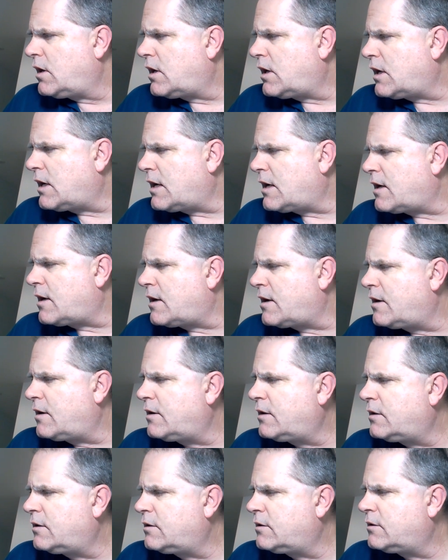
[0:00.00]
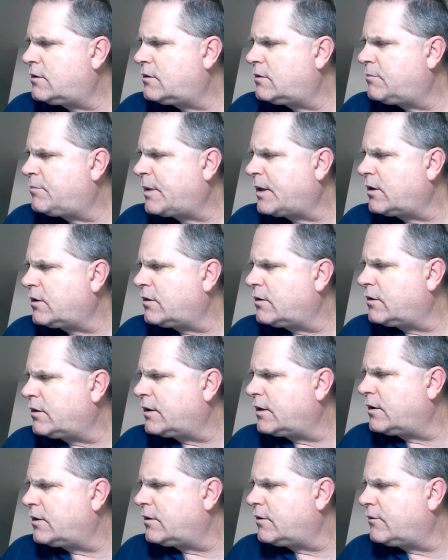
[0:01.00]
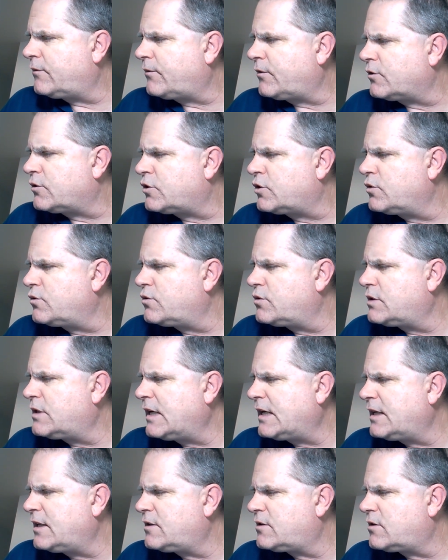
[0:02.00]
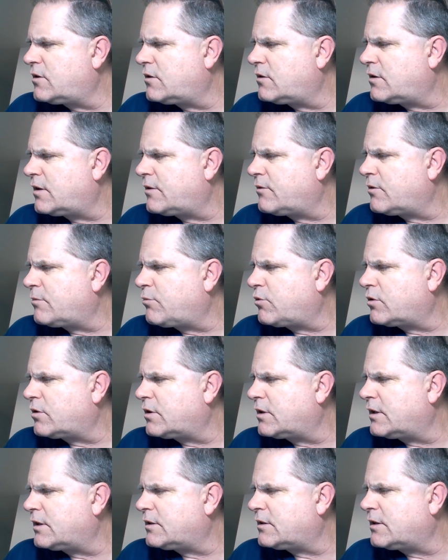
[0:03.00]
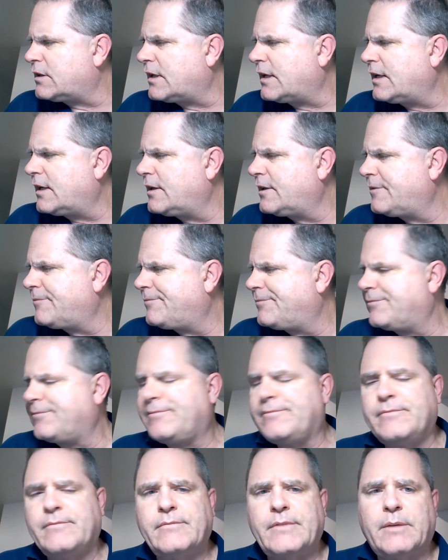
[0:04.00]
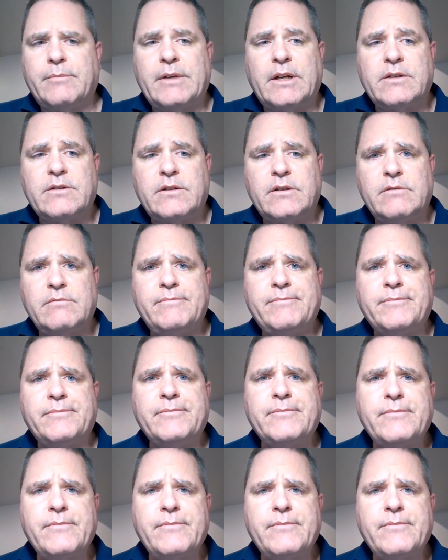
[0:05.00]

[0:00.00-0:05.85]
Uh, apparently for Tuesday, so they reported it today, I'm guessing.